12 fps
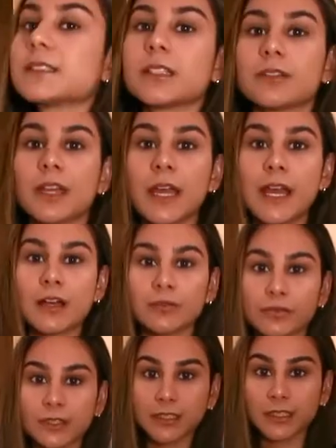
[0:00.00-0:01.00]
of the
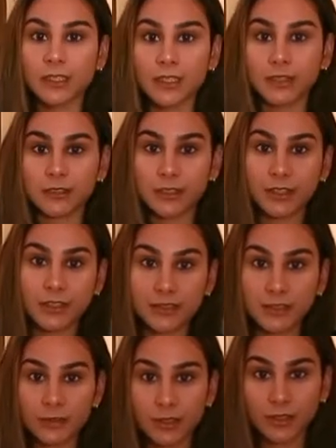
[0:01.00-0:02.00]
outfit. So this
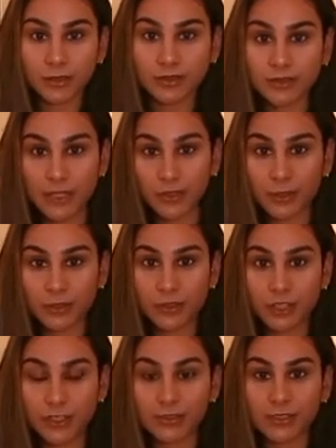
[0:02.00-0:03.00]
is what it looks like with
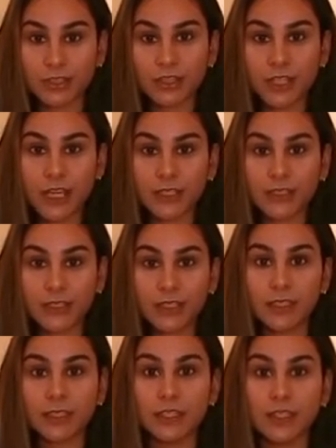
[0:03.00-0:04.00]
just the
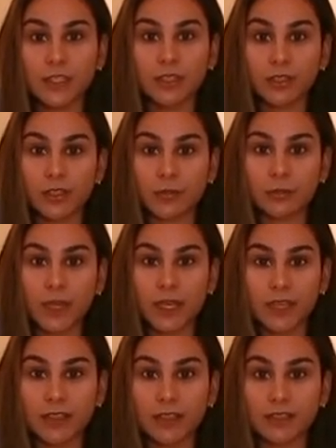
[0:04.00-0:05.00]
jacket. you can
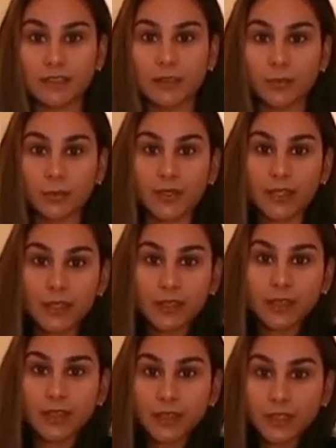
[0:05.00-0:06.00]
pair this with
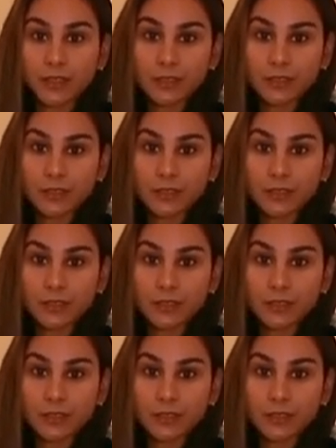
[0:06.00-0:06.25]
these